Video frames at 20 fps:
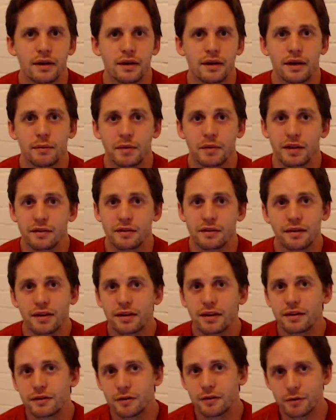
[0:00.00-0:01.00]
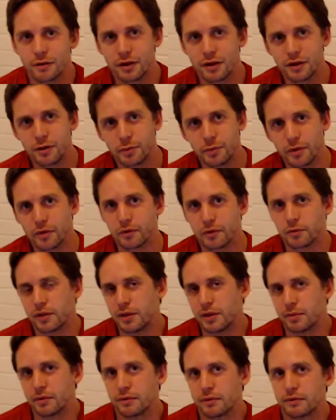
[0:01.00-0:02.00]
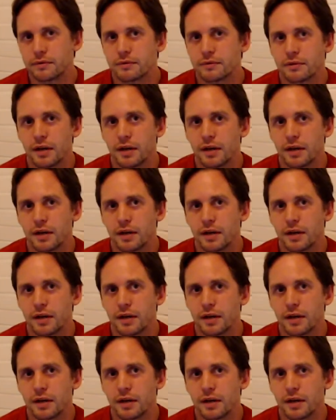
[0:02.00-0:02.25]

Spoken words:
I'm not saying don't help other people.